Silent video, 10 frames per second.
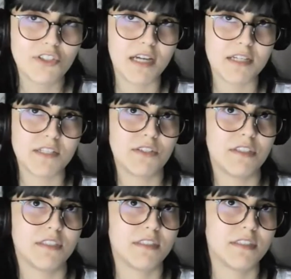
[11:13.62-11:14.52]
actually, I
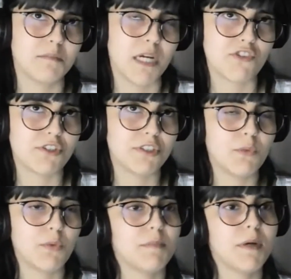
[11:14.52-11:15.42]
started my
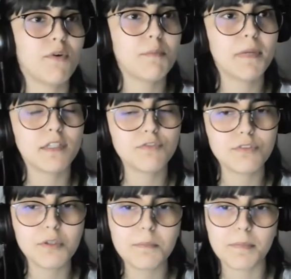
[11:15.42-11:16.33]
journey with Power
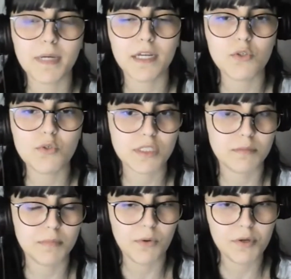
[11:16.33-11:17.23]
Platform by
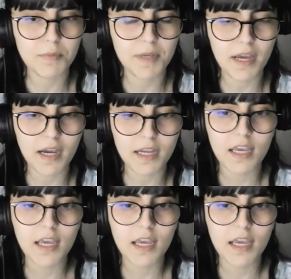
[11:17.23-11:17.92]
using Power BI,